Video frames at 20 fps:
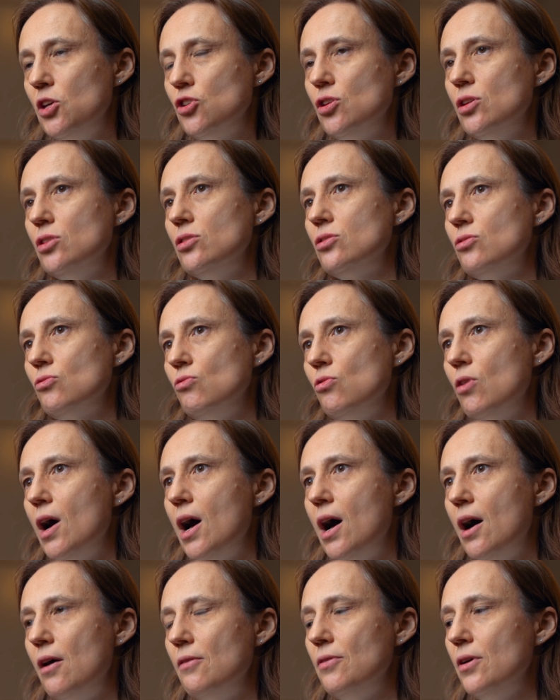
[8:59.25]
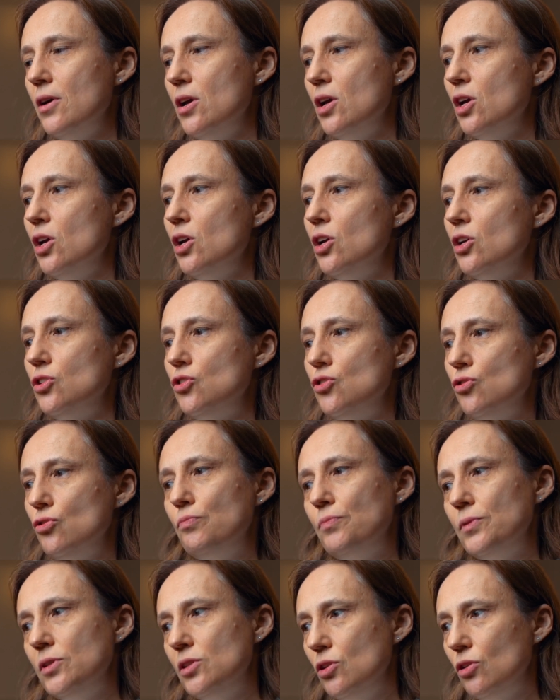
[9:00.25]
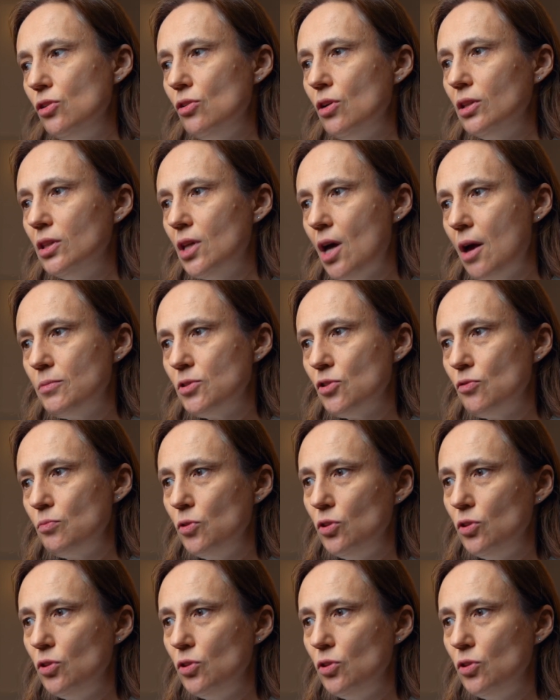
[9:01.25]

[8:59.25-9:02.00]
patients who have two particular types of